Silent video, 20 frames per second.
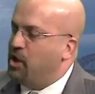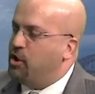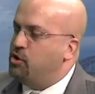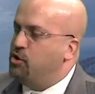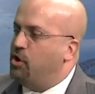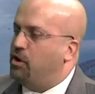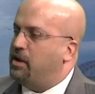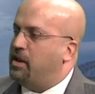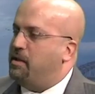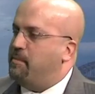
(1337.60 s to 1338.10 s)

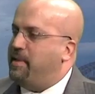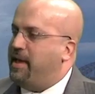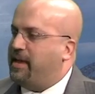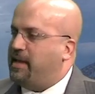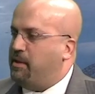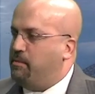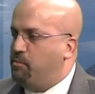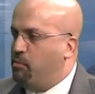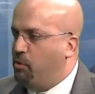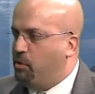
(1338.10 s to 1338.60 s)
you're going to
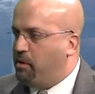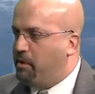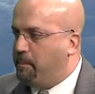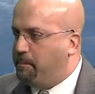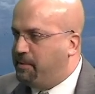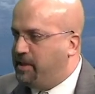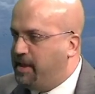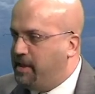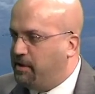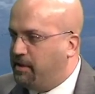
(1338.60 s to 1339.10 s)
make it more
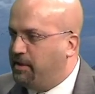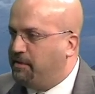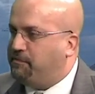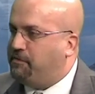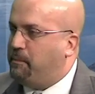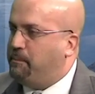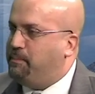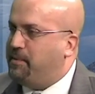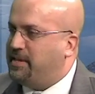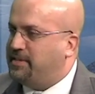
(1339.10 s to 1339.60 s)
appealing
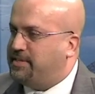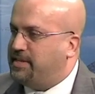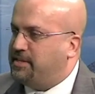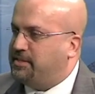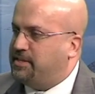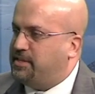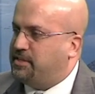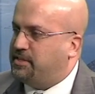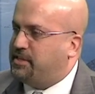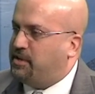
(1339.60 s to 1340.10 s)
for
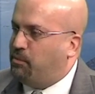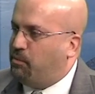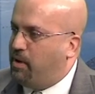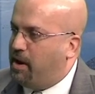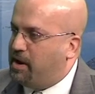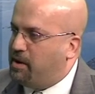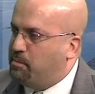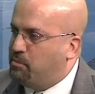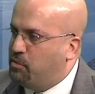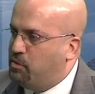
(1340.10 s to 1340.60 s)
businesses to
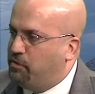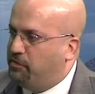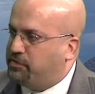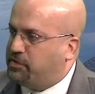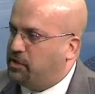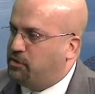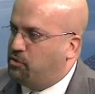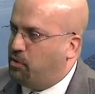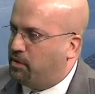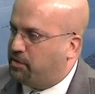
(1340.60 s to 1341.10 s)
want to move
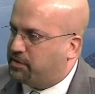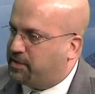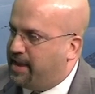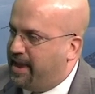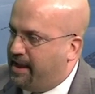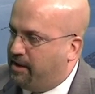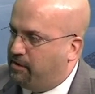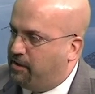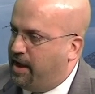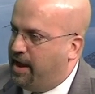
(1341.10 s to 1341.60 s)
to North
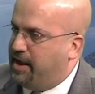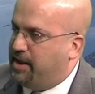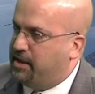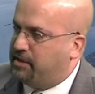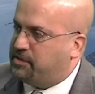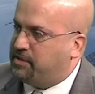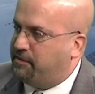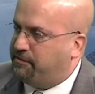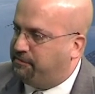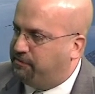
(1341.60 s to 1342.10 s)

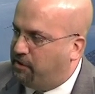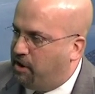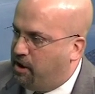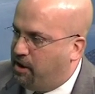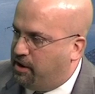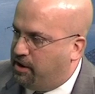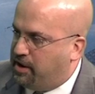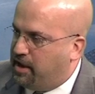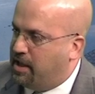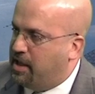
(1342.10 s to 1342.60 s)
Carolina, to
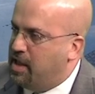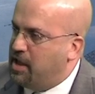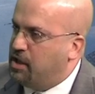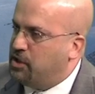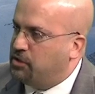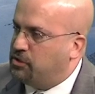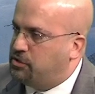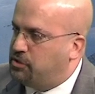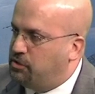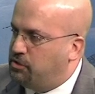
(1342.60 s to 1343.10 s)
Florida,
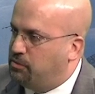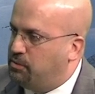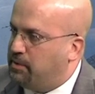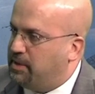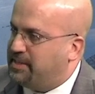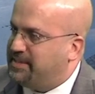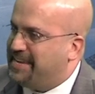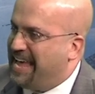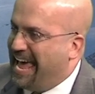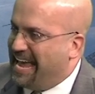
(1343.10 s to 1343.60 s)

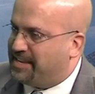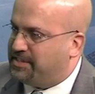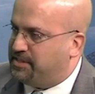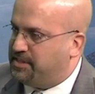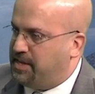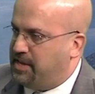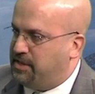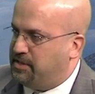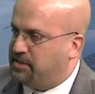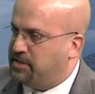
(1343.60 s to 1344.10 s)
to
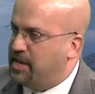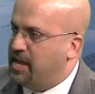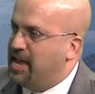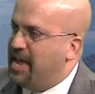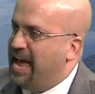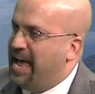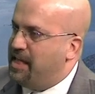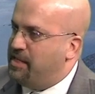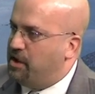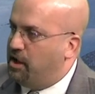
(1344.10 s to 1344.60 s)
Texas
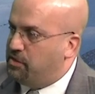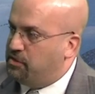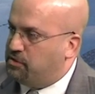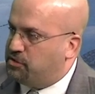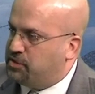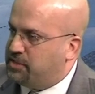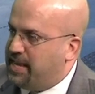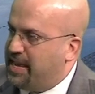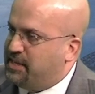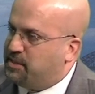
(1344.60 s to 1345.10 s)
and other
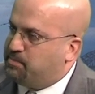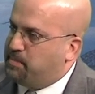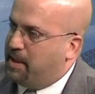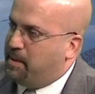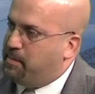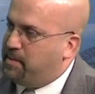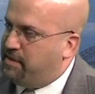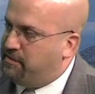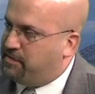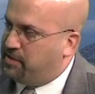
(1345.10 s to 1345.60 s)
states,
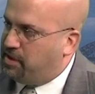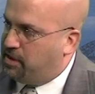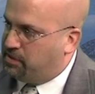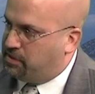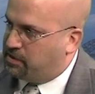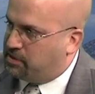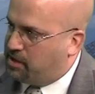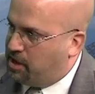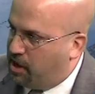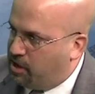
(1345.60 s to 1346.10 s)
maybe even
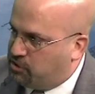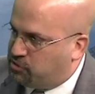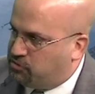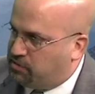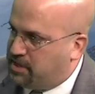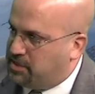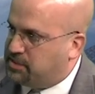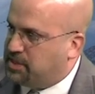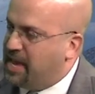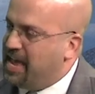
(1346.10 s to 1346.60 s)
other
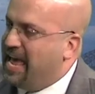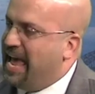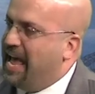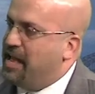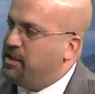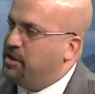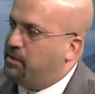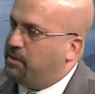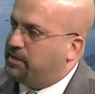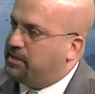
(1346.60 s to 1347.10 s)
countries.
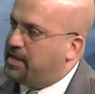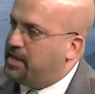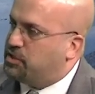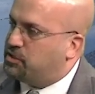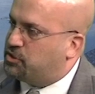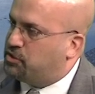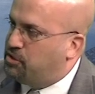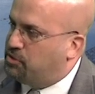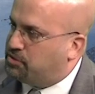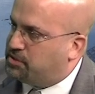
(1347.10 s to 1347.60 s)
And you know what the
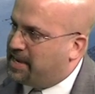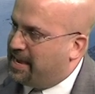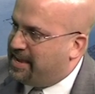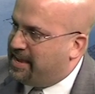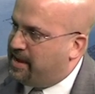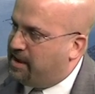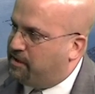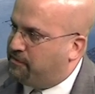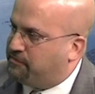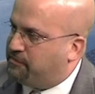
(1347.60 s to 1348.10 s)
excuse I
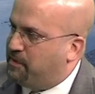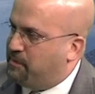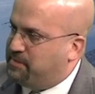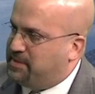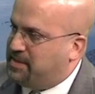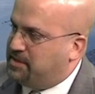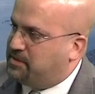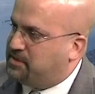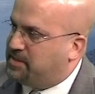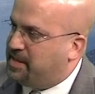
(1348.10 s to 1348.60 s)
hear from
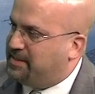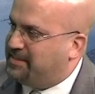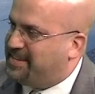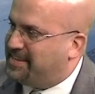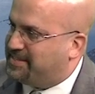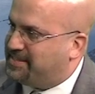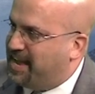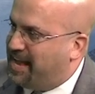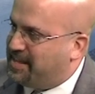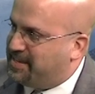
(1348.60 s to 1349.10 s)
these
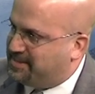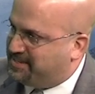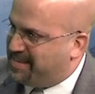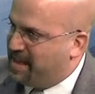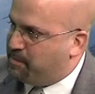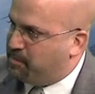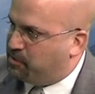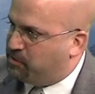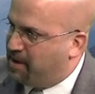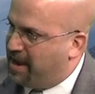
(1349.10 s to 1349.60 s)
dishonest
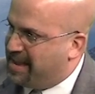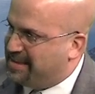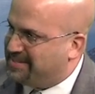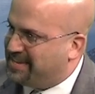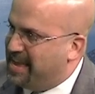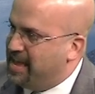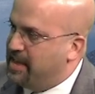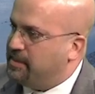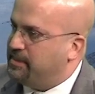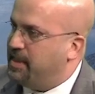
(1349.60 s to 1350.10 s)

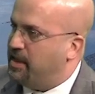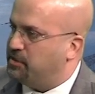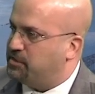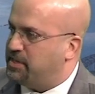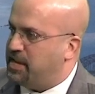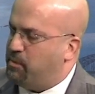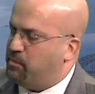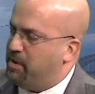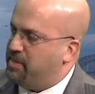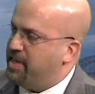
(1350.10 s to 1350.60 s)
Democrats? They'll
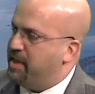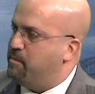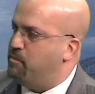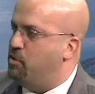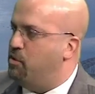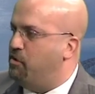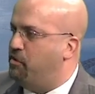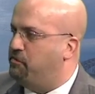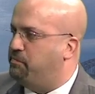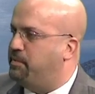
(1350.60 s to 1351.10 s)
say, well, they
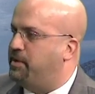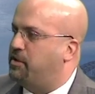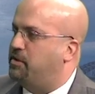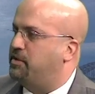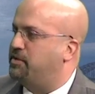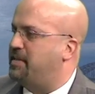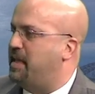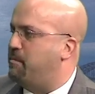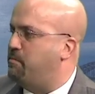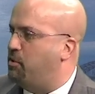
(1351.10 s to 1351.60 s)
moved
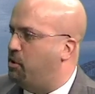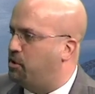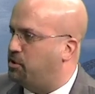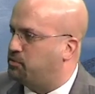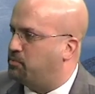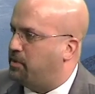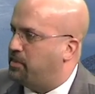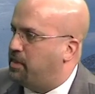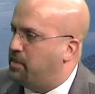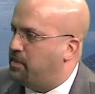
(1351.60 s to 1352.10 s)
because they
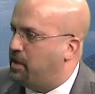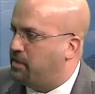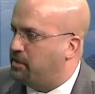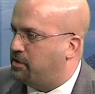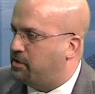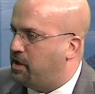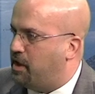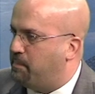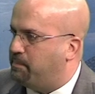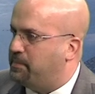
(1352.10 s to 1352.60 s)
merged with another
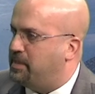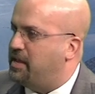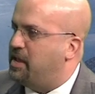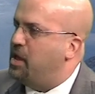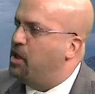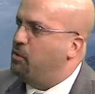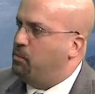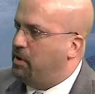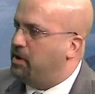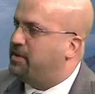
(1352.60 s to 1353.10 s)
company.
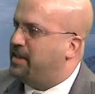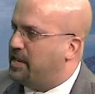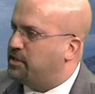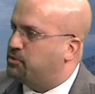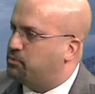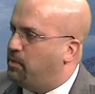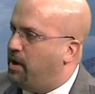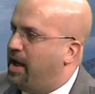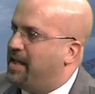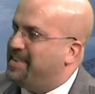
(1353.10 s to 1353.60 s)
Well,
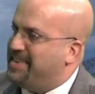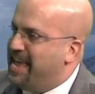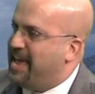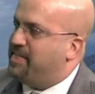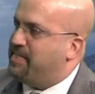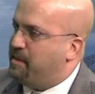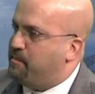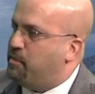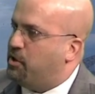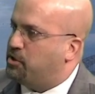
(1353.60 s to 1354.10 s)
guess what?
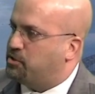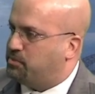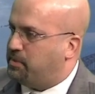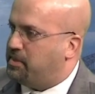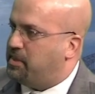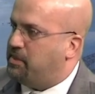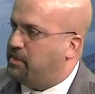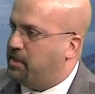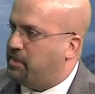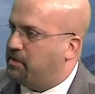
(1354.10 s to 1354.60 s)
Yeah, they merged
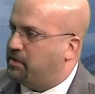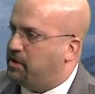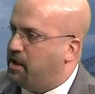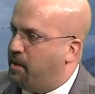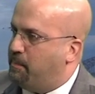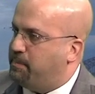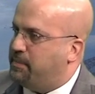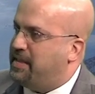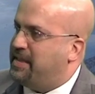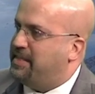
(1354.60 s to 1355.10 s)
with another
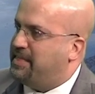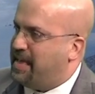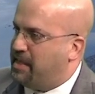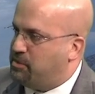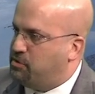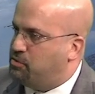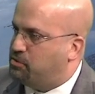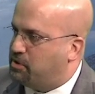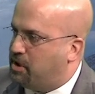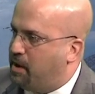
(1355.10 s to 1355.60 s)
company, and that
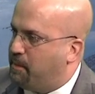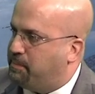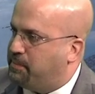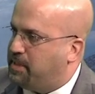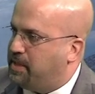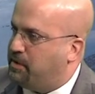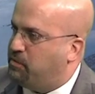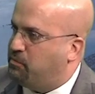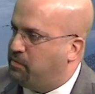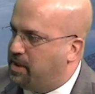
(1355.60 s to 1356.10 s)
new
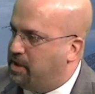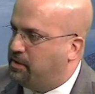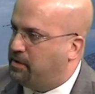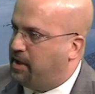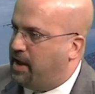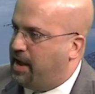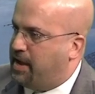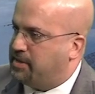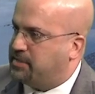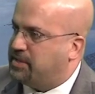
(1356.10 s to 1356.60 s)
company
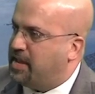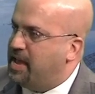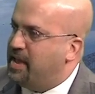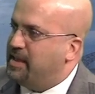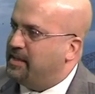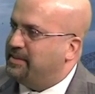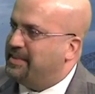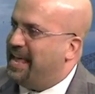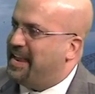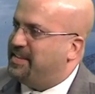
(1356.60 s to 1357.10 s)
realized
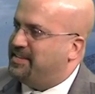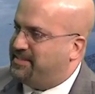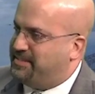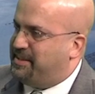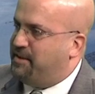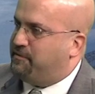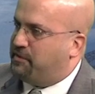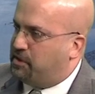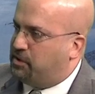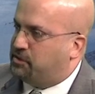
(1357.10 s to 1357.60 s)
that it's
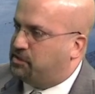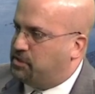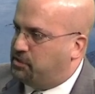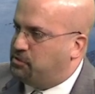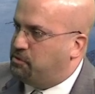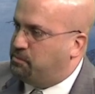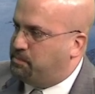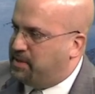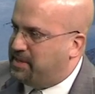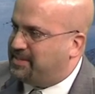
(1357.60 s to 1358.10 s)
difficult to
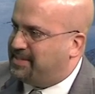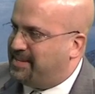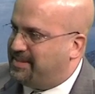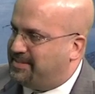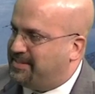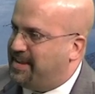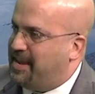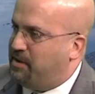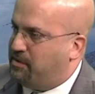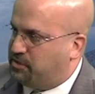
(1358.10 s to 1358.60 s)
do
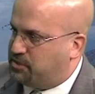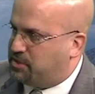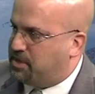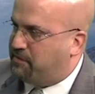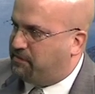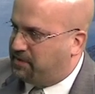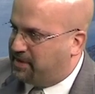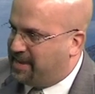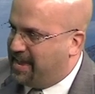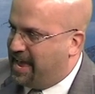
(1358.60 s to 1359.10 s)
business here in
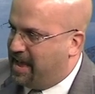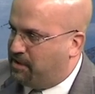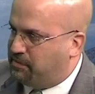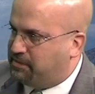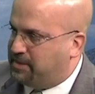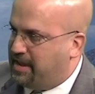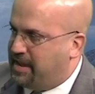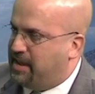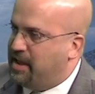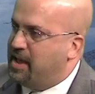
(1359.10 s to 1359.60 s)
Suffolk
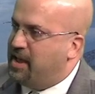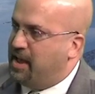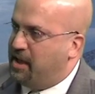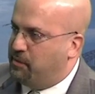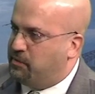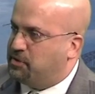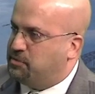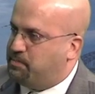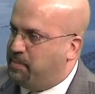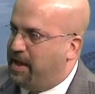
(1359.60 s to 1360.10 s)
County,
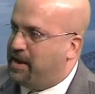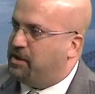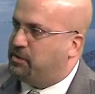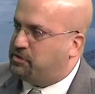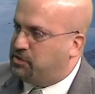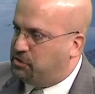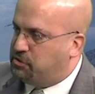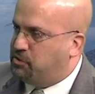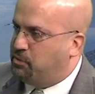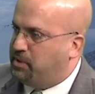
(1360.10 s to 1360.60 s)
and it was better
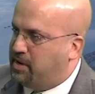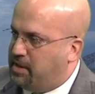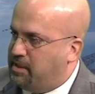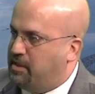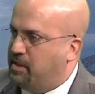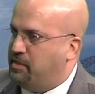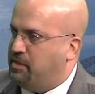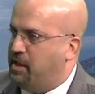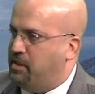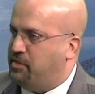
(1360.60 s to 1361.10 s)
to do it
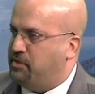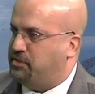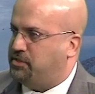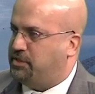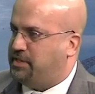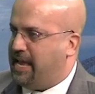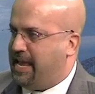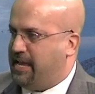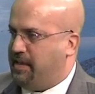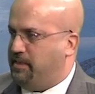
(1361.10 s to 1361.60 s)
in another
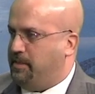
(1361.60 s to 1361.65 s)
state.